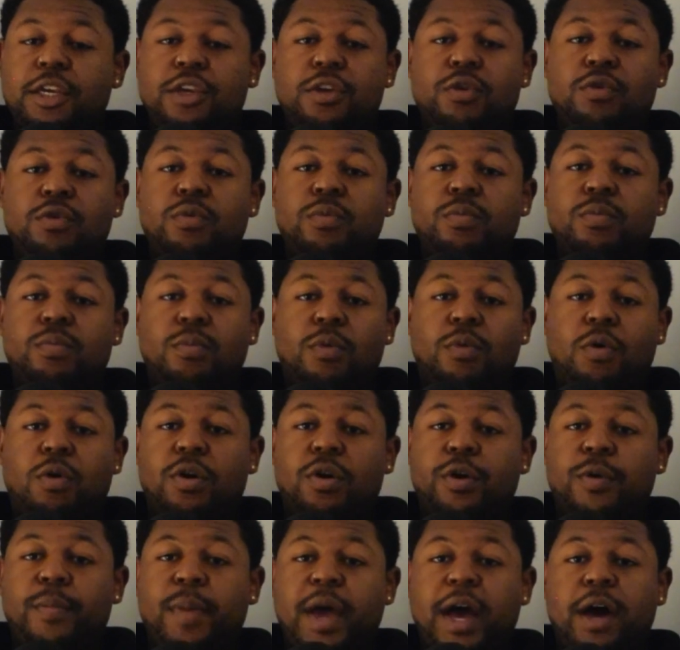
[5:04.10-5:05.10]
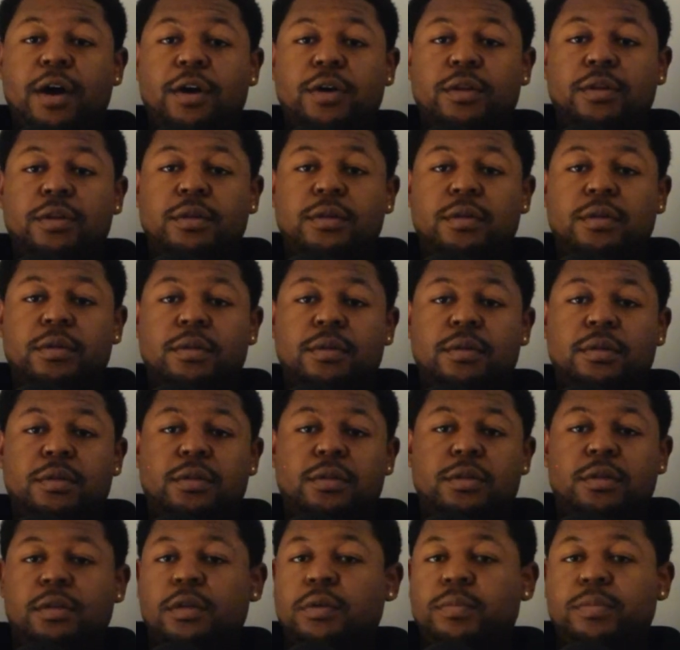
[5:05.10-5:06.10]
you more about
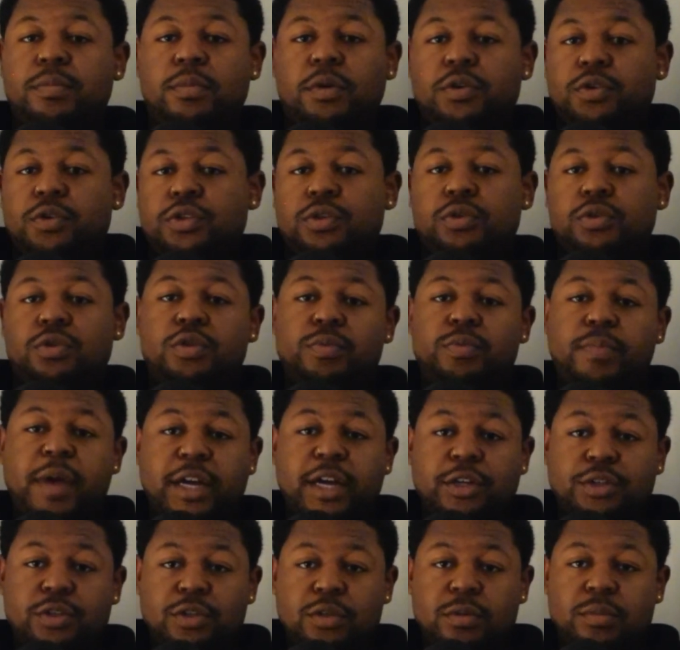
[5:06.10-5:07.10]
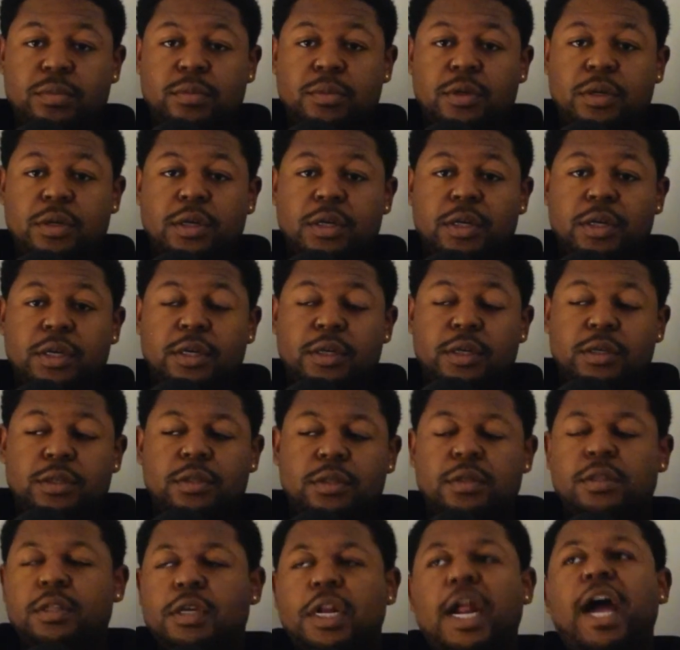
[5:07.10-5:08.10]
the emotional spectrum
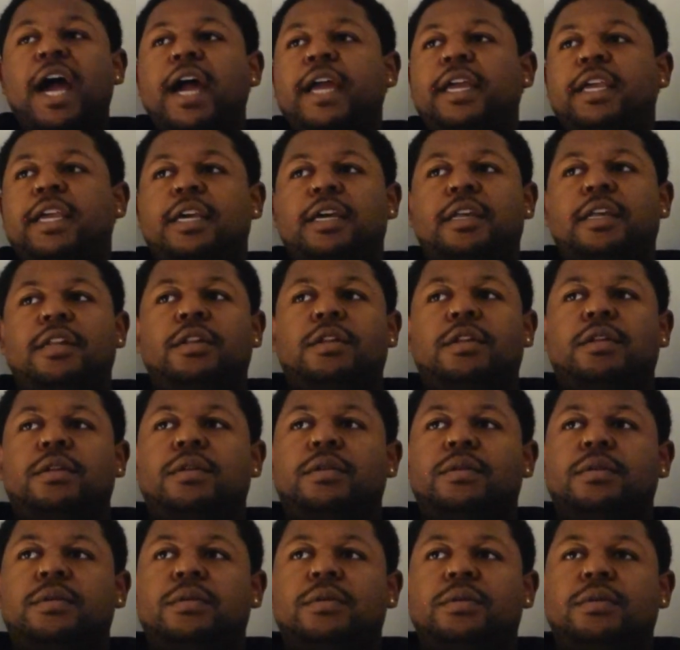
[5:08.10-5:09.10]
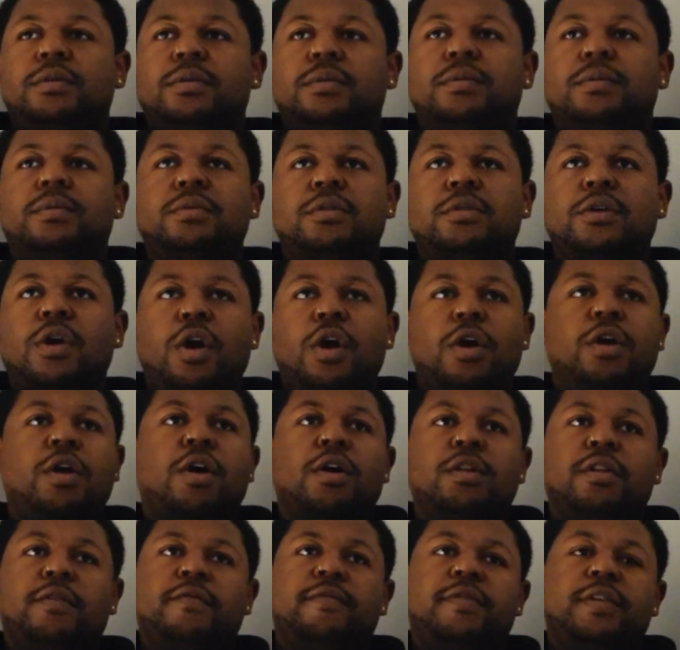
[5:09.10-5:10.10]
so that I can turn
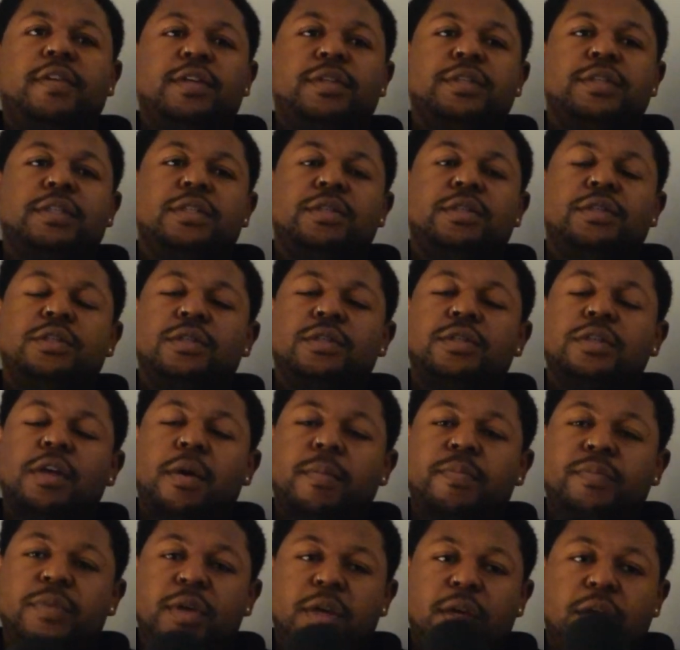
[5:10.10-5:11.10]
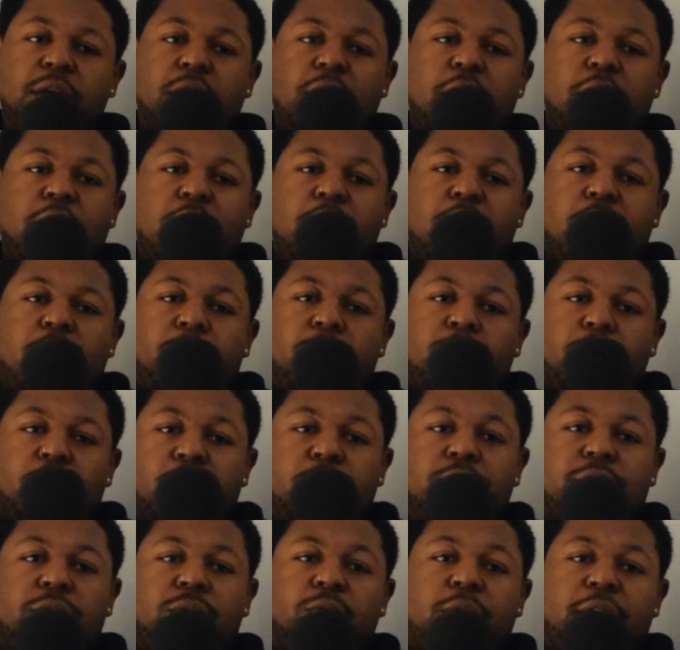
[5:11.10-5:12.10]
all of this into something more
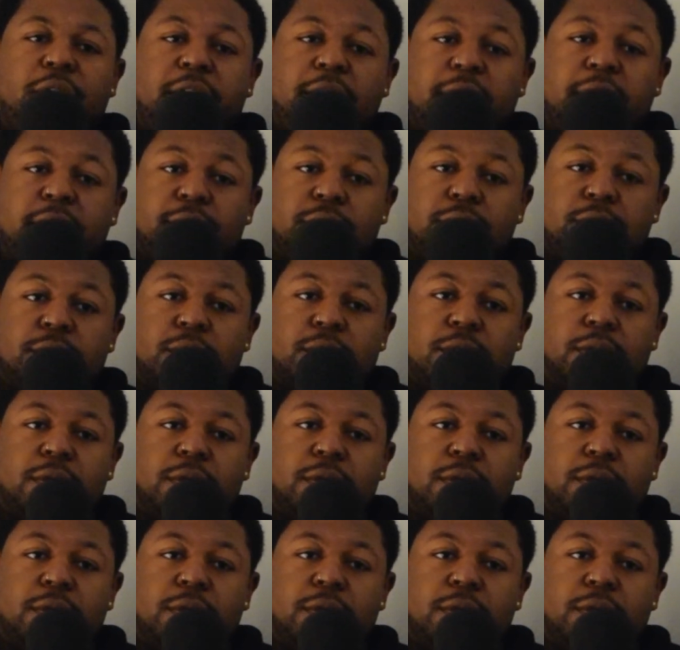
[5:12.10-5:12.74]
than what it is.